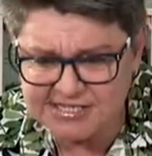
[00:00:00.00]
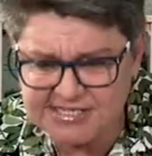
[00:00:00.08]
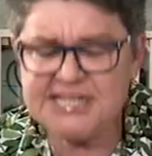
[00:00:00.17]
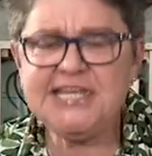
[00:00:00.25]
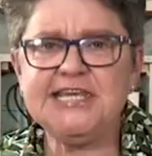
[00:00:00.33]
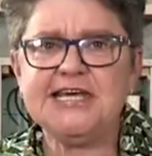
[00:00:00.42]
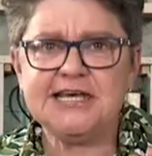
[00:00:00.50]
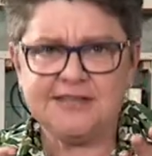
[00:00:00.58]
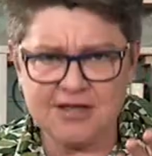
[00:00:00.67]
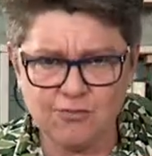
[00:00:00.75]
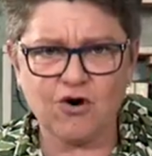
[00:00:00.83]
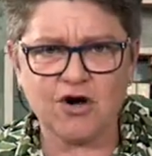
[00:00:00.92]
see
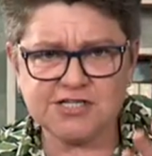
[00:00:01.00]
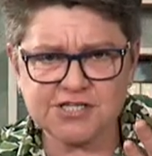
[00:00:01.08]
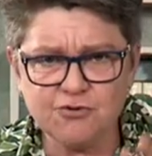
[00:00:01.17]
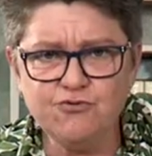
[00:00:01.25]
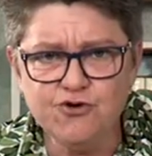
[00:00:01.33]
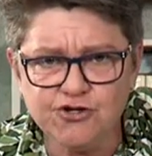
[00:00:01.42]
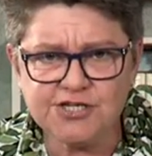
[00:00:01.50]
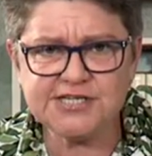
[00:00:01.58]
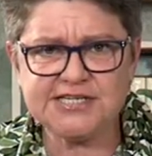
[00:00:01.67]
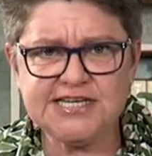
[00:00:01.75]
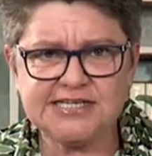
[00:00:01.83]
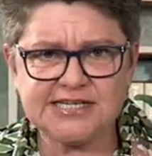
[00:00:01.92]
there was a root
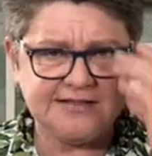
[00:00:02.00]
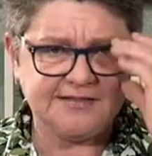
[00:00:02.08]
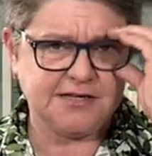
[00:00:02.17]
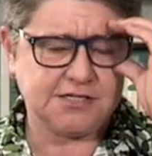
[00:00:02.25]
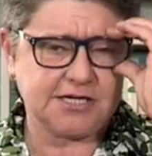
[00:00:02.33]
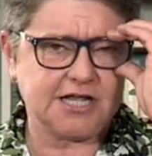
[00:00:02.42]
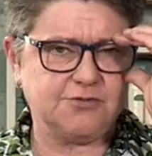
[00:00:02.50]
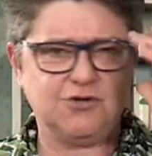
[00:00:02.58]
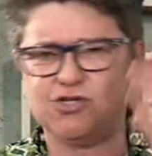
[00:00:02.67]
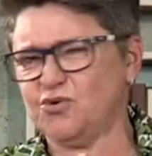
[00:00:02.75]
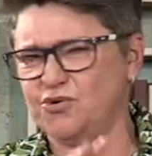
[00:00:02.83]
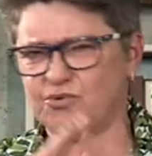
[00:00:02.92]
disease in this. In other
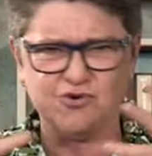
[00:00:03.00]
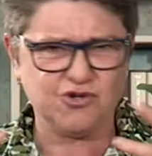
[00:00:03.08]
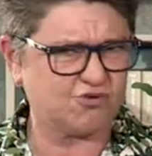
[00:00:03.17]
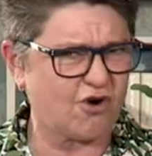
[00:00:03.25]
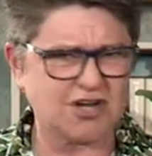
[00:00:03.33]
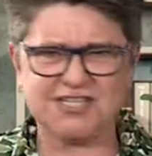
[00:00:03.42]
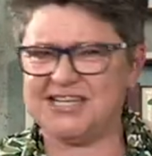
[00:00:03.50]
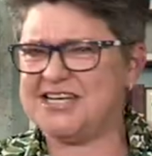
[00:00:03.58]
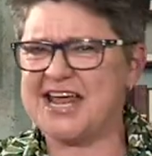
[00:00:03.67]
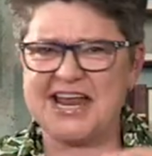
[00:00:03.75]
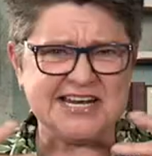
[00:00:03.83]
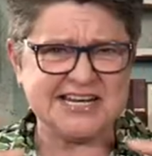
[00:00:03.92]
words, all the roots rotted
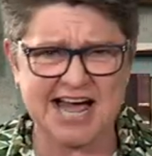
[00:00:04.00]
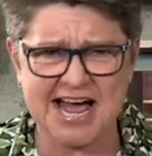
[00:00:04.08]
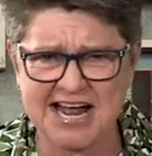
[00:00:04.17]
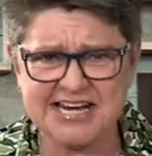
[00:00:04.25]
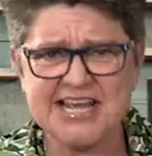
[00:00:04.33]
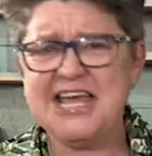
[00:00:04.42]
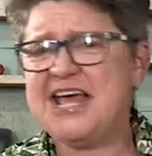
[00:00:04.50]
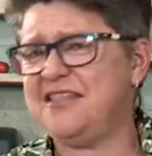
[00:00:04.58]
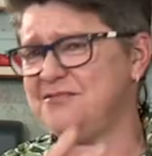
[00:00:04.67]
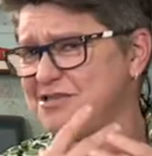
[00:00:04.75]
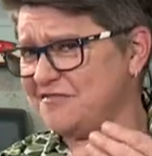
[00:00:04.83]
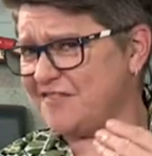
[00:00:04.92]
and it died, and
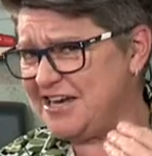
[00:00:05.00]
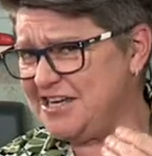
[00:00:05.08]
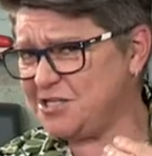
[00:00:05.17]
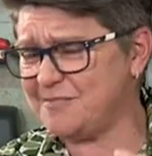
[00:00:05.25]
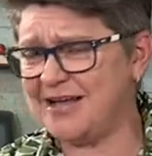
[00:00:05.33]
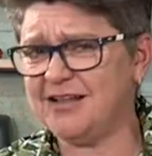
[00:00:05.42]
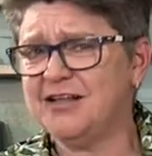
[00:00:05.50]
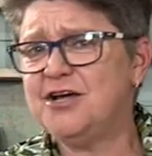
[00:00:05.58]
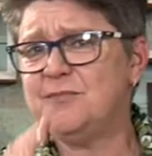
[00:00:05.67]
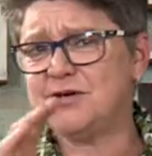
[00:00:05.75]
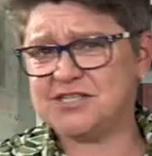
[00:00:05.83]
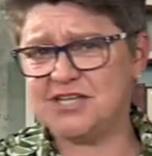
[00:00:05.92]
there was a funny smell
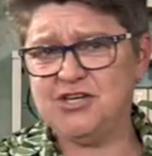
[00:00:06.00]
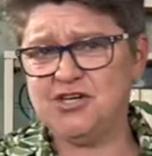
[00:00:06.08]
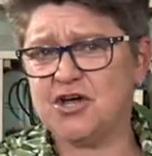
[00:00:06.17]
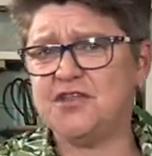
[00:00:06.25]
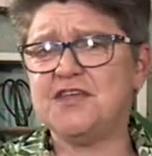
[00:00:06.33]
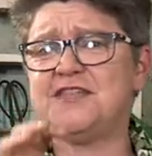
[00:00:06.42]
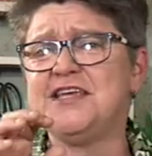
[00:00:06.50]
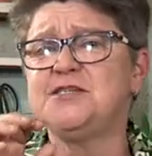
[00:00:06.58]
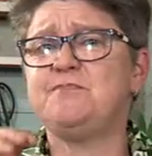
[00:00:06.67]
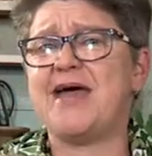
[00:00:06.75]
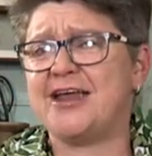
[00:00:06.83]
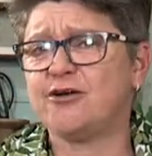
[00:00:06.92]
because then you know that there's
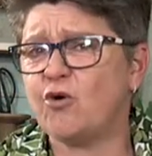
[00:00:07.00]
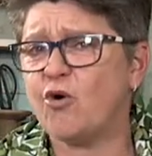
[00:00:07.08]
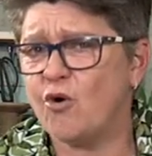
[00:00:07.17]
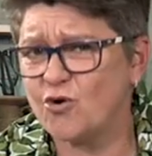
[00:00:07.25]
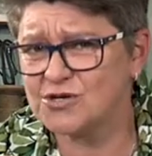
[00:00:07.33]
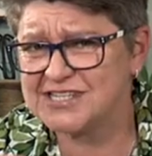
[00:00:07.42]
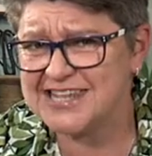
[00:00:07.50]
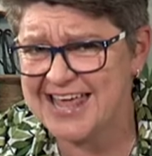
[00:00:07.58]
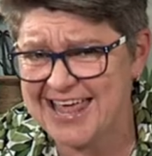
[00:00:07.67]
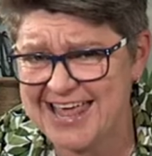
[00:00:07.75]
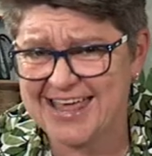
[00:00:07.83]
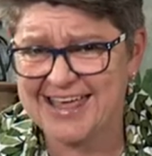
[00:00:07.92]
bad goggas
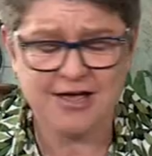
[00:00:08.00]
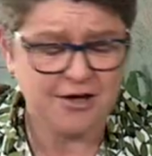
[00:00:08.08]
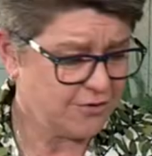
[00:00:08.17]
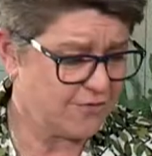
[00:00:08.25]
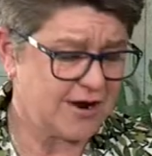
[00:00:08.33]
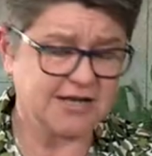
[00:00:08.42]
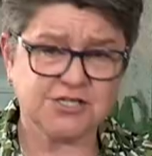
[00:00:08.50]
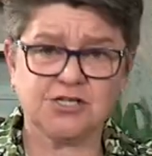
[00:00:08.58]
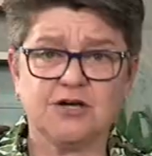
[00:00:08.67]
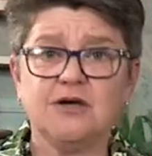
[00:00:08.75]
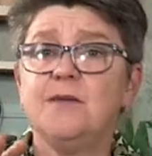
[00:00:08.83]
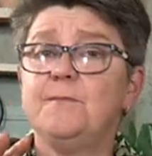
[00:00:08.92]
there. All right,
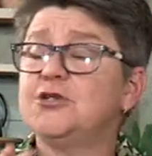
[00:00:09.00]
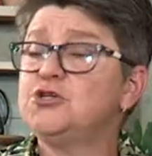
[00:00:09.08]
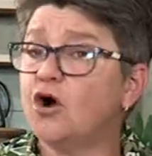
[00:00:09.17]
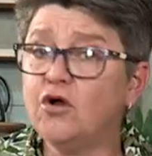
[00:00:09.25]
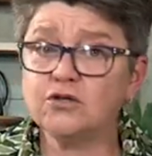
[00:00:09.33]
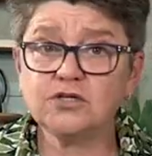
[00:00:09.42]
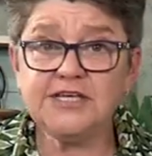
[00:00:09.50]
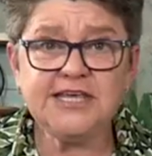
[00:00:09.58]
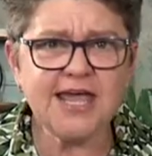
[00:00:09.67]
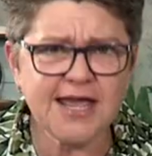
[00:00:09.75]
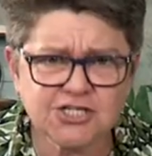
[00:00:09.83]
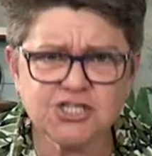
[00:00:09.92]
so but your old
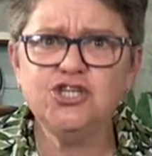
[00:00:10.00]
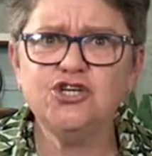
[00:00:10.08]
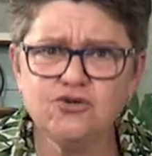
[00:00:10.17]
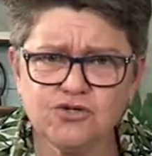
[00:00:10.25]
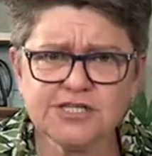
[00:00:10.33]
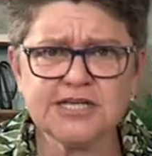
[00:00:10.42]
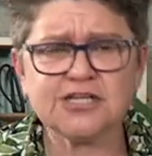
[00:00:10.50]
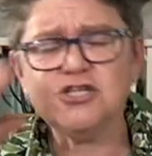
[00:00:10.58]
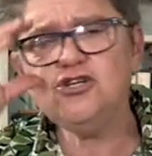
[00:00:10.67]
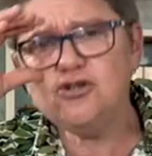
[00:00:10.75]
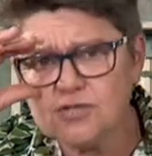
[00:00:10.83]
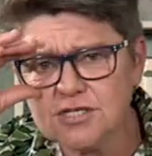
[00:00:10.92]
yes, use it,
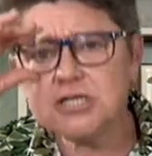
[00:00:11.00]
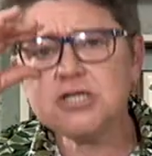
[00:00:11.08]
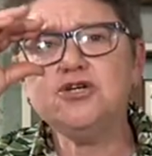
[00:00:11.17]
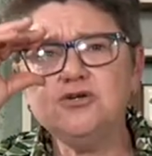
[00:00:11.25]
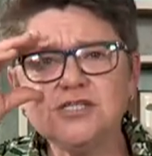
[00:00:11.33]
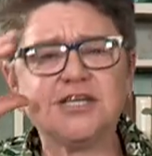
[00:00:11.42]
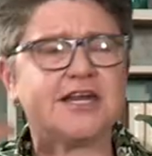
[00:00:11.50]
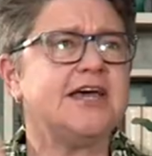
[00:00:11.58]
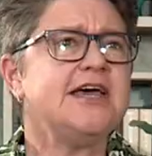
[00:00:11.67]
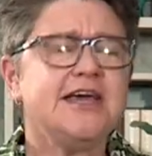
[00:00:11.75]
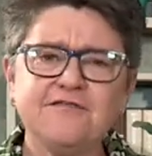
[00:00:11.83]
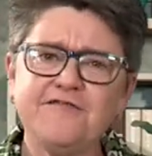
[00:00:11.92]
use it, use it.
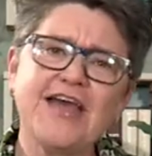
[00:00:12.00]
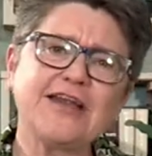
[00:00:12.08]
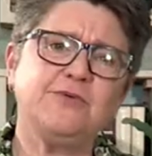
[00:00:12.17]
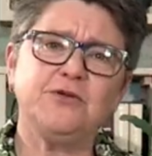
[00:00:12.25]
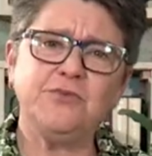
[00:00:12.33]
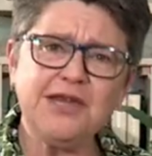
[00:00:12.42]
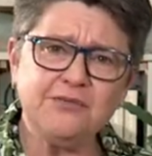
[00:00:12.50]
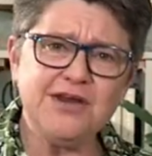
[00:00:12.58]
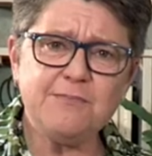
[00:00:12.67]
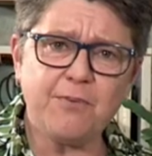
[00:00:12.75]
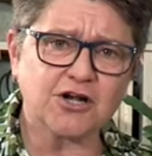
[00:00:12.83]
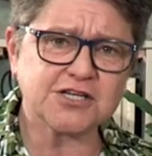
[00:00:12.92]
In fact, when we
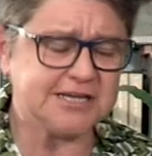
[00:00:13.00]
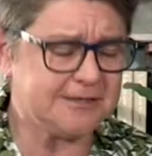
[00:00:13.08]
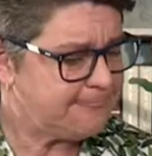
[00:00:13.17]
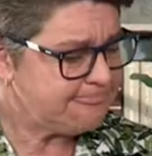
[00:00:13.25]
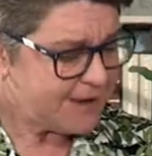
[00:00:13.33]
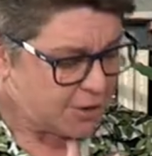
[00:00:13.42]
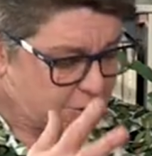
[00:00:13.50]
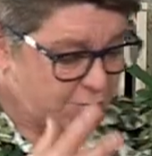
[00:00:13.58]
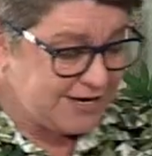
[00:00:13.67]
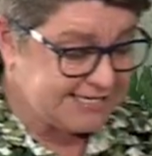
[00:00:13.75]
repotting, we